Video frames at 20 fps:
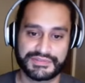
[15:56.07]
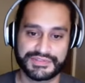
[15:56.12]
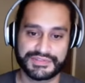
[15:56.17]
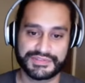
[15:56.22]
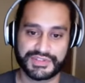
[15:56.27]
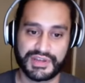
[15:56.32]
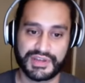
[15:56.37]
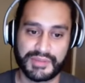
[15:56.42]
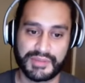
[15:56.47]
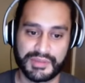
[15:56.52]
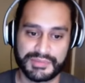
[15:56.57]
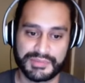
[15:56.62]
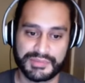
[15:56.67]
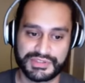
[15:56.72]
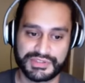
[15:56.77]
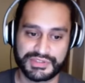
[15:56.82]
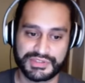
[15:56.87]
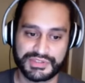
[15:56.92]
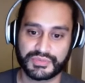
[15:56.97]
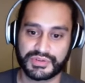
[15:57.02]
I might be
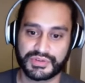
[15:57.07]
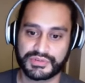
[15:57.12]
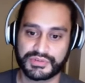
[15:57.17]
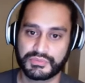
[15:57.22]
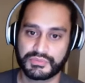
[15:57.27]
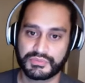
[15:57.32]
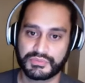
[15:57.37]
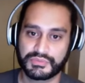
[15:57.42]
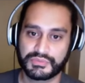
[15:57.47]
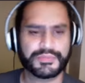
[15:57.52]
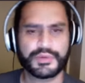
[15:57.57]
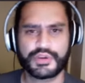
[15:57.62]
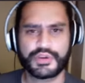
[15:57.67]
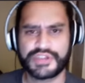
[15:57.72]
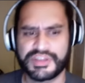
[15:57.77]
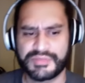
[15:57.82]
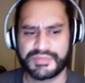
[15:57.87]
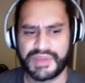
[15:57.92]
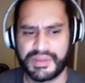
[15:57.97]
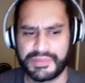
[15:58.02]
doing one with
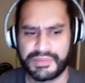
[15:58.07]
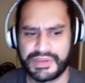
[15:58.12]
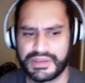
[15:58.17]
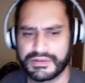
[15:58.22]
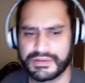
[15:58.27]
Mookie, maybe.